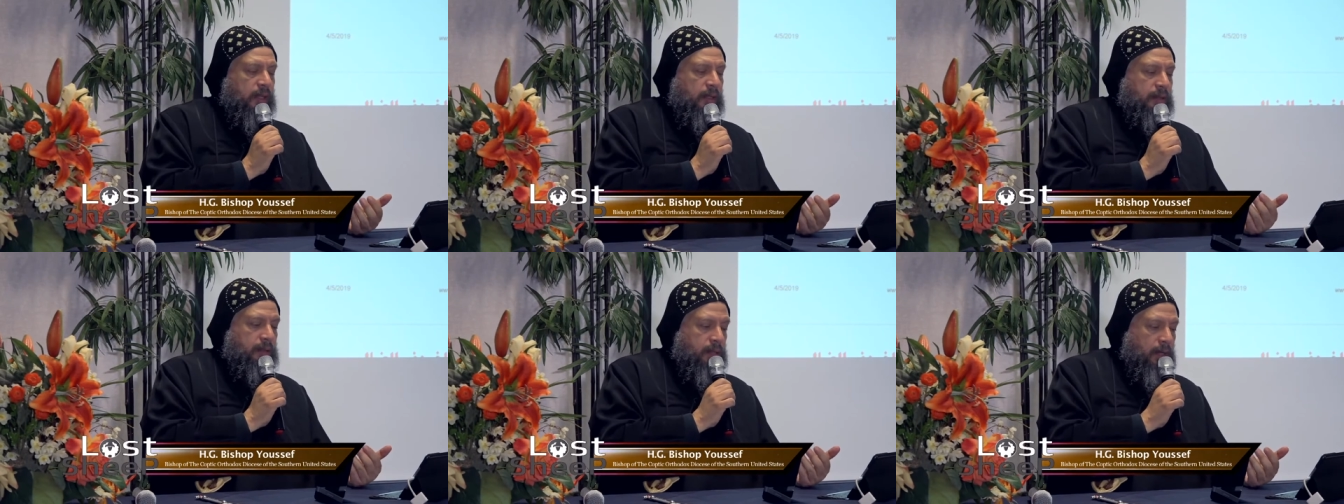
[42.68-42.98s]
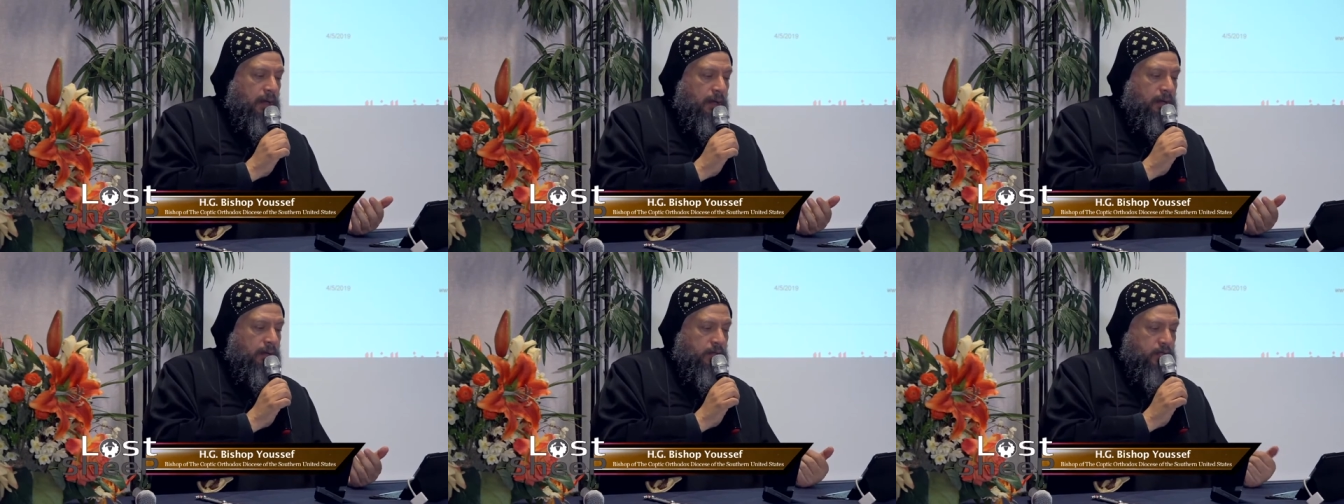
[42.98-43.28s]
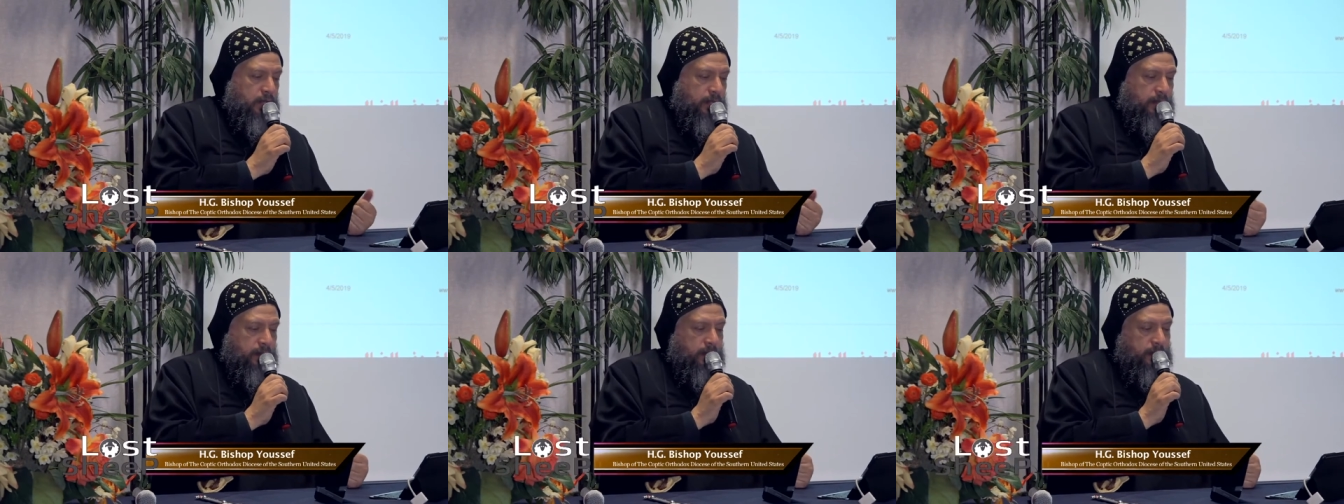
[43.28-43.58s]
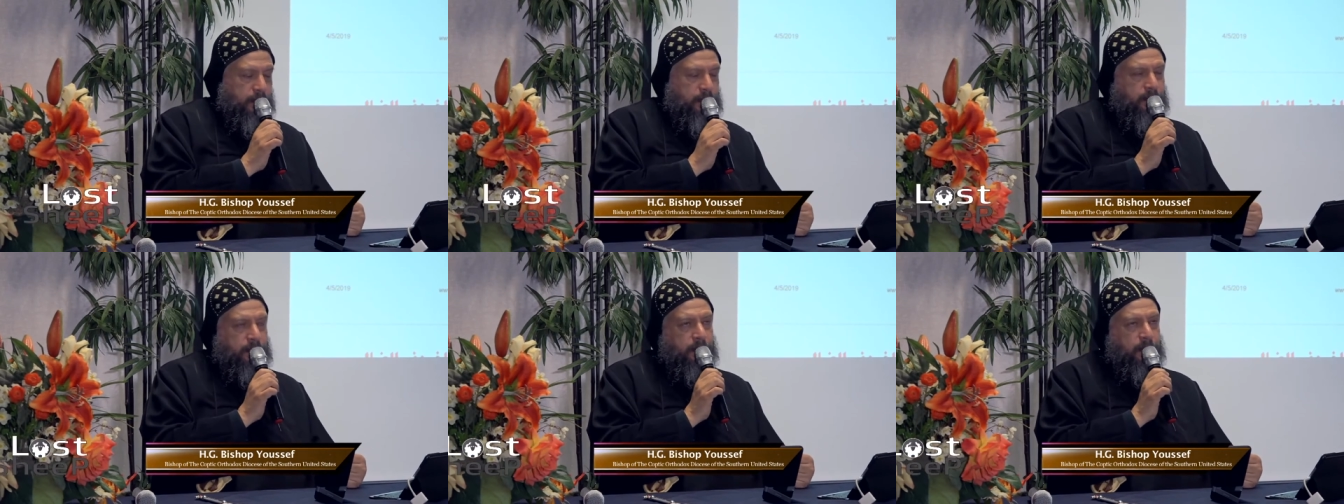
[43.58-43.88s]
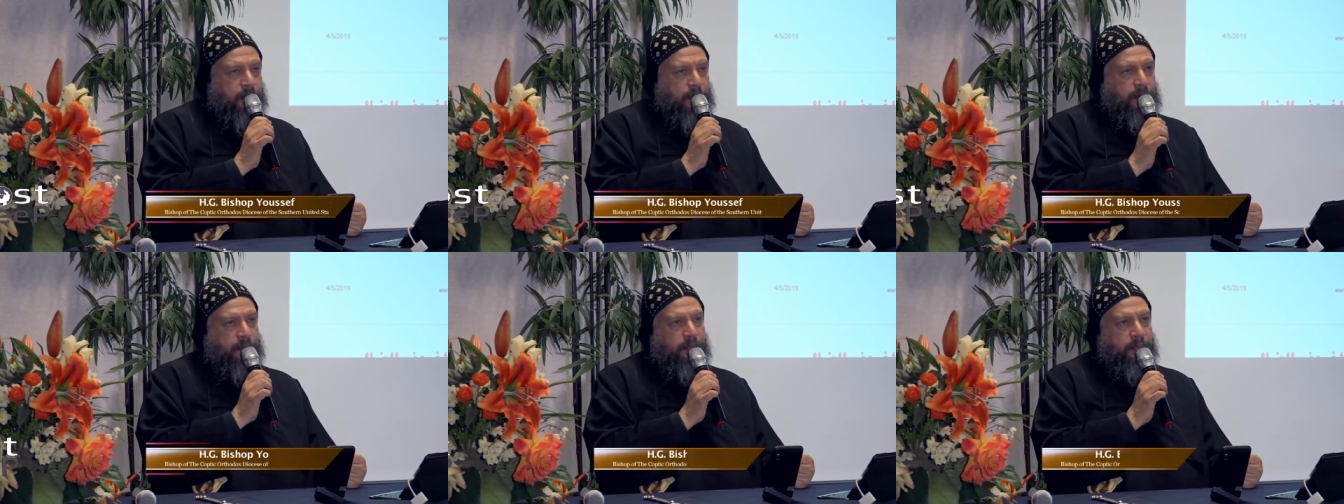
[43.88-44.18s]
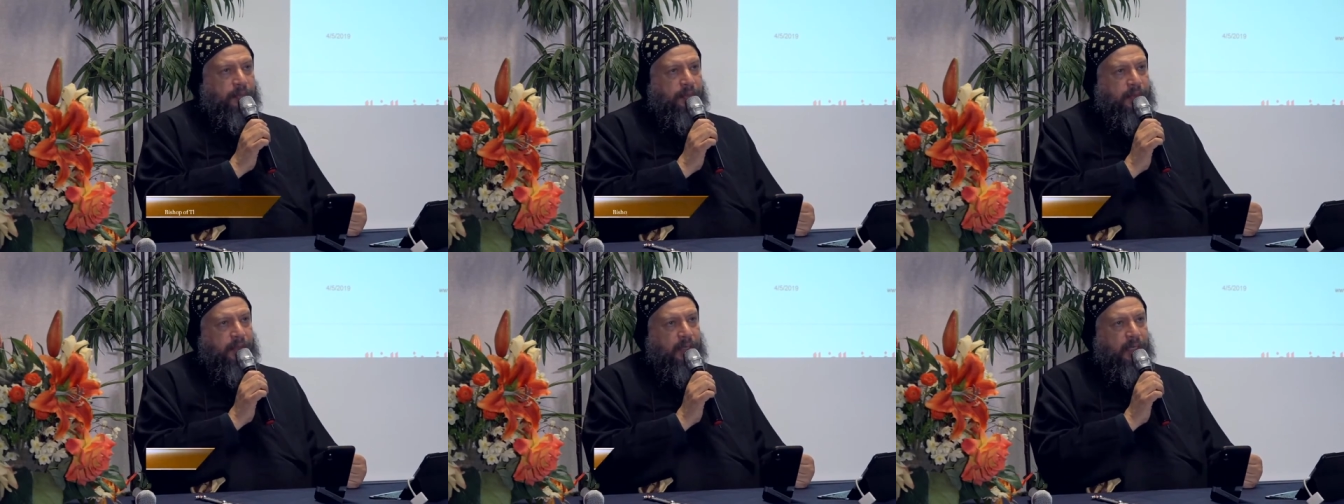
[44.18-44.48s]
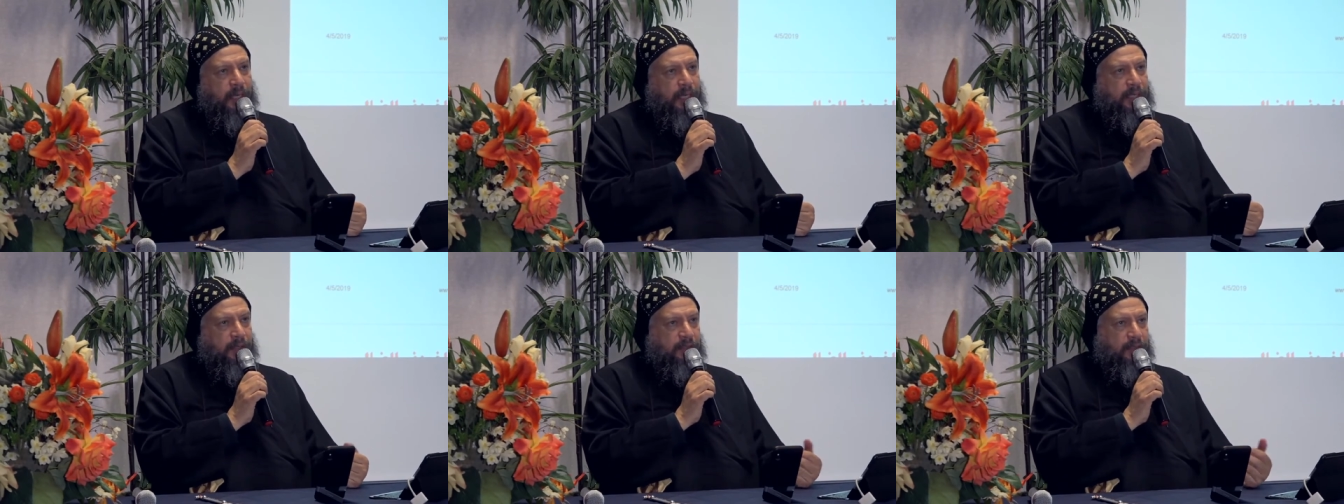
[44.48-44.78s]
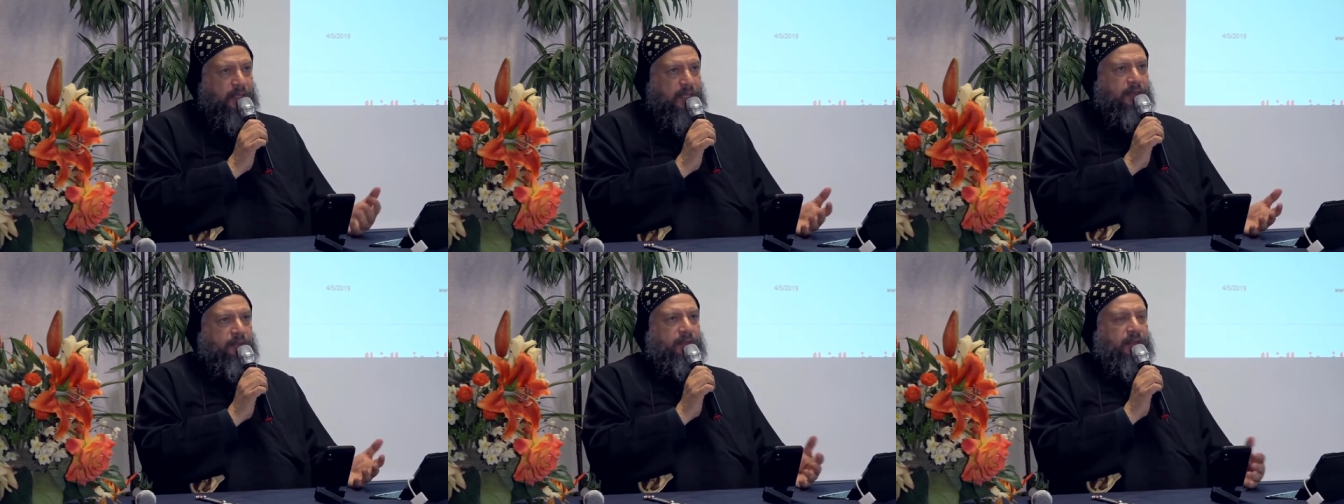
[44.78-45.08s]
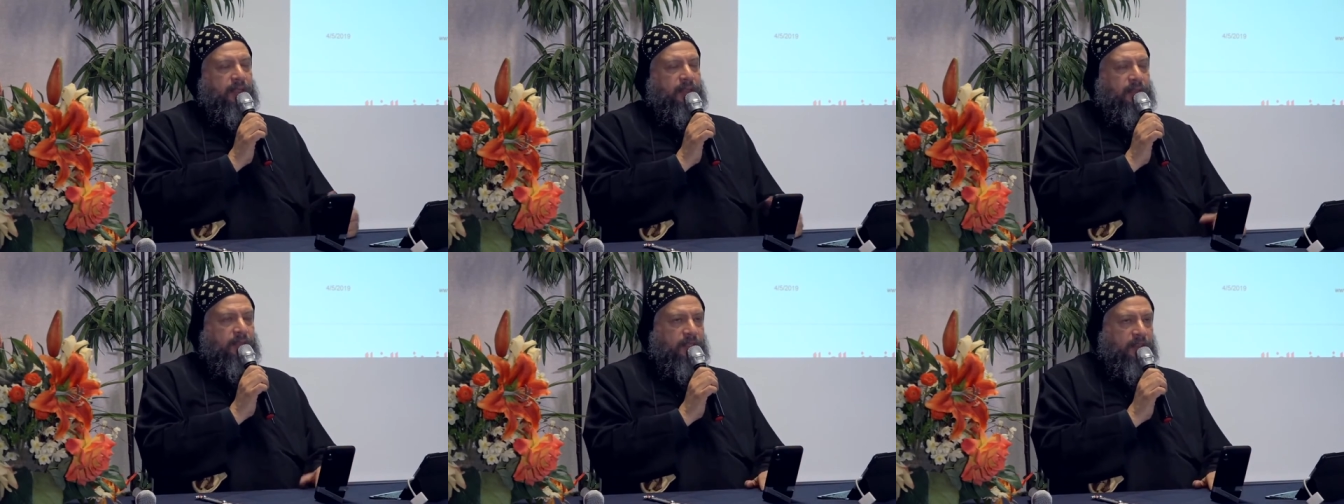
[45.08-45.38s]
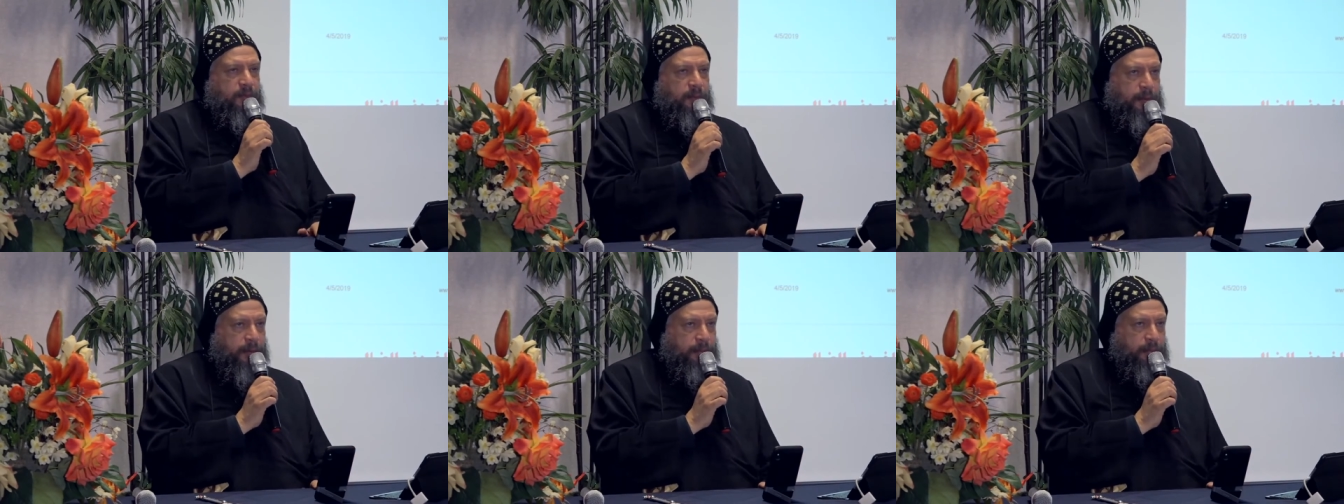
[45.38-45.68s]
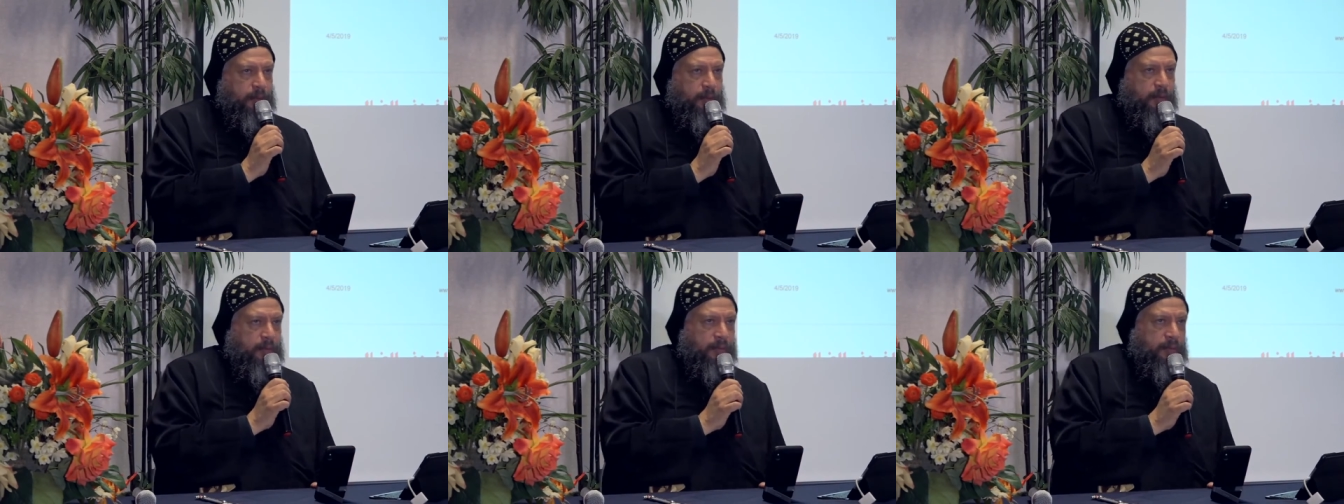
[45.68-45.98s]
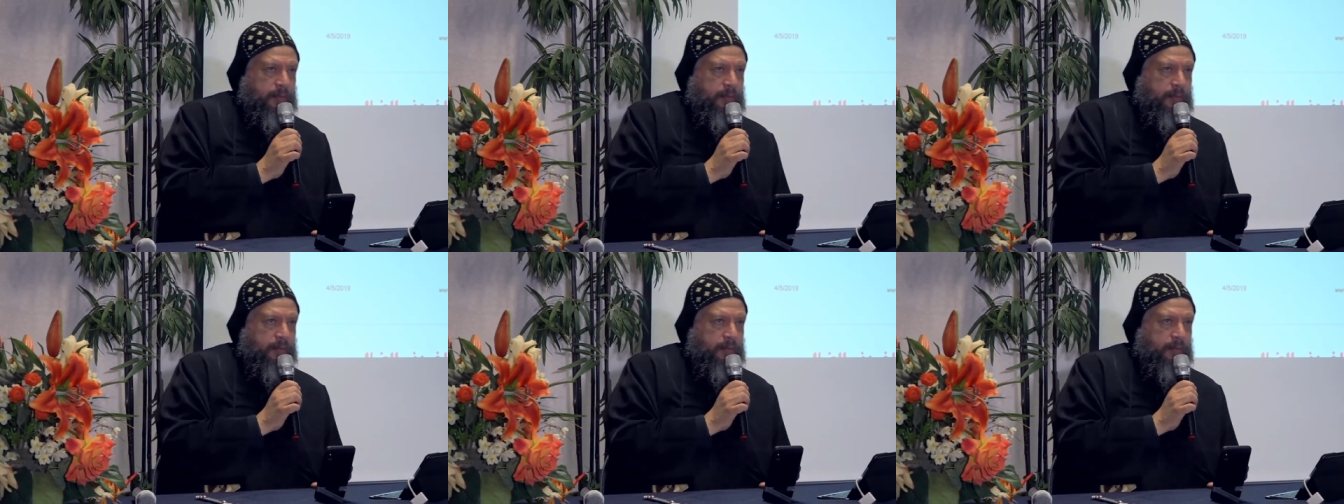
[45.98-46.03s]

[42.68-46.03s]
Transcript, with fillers: theology in serving these people.